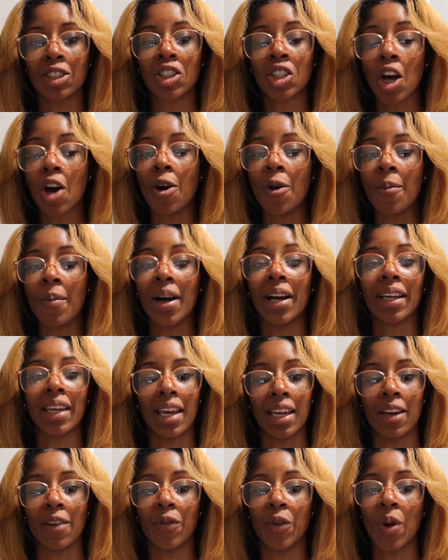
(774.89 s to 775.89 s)
So
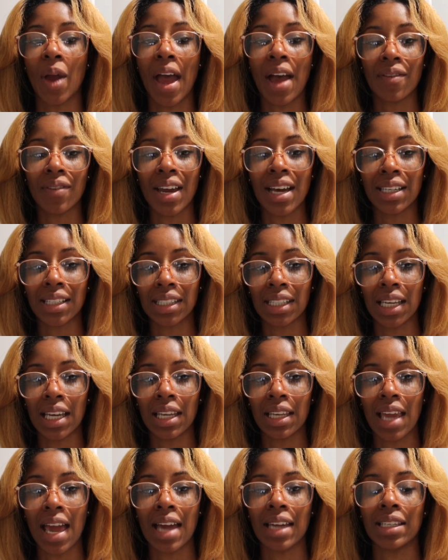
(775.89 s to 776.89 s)
again, if you have not
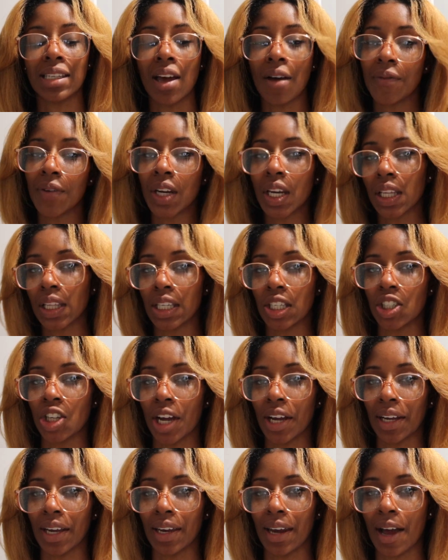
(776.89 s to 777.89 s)
seen that, definitely
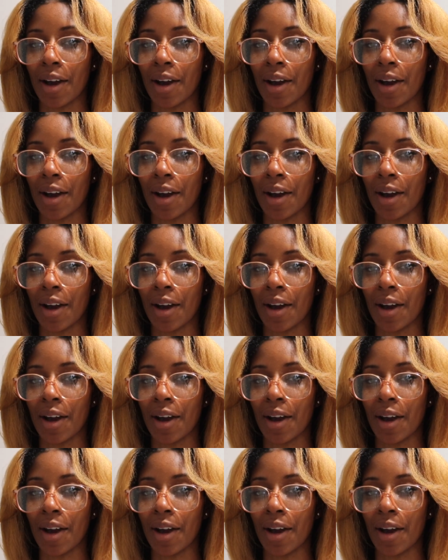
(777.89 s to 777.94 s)
check it